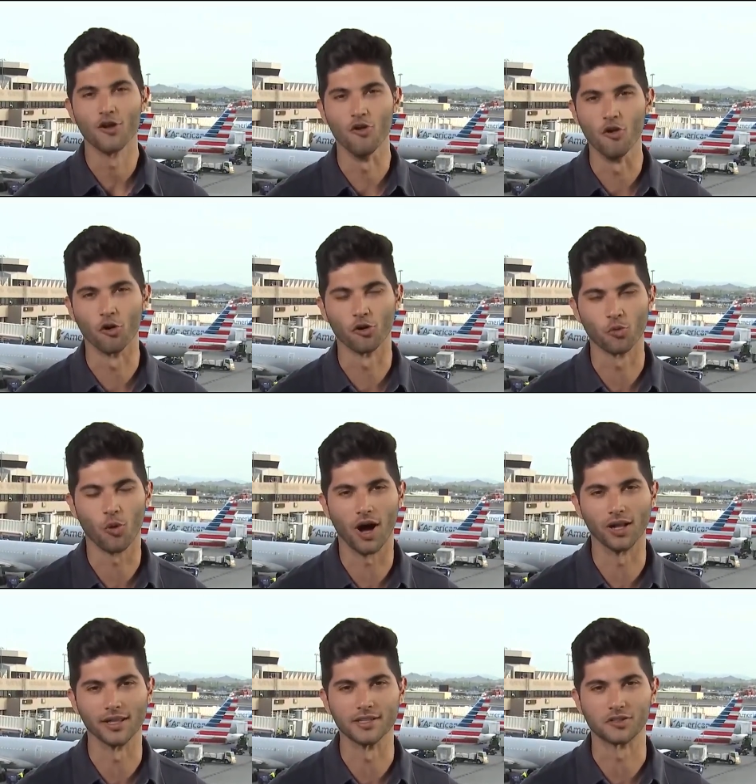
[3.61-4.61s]

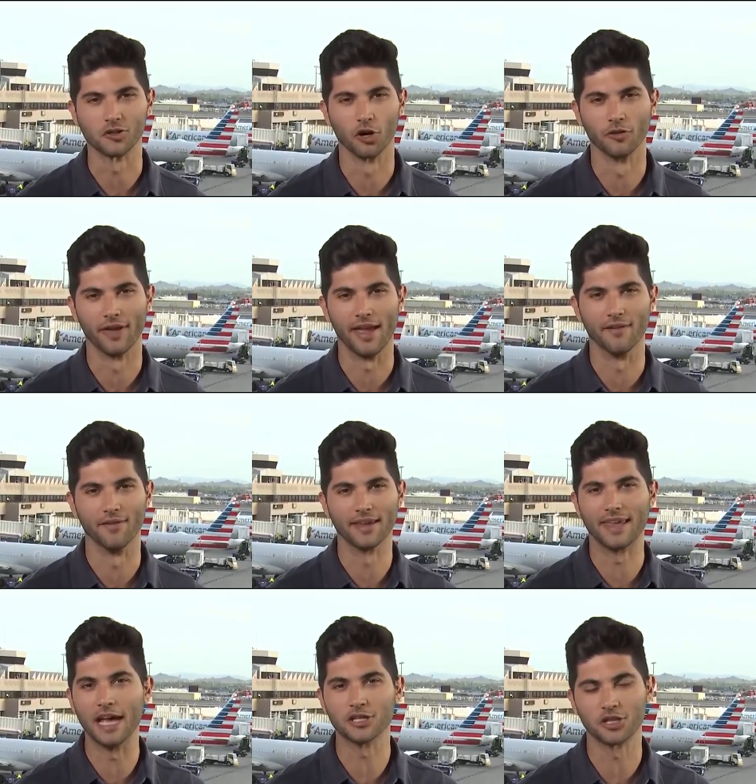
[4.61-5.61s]
NerdWallet survey, a
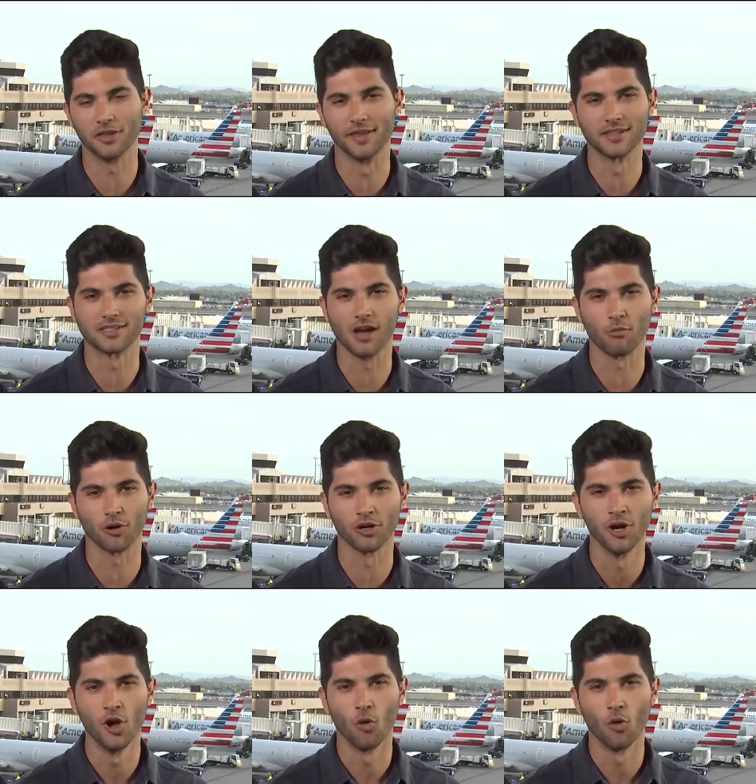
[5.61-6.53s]
vacation this summer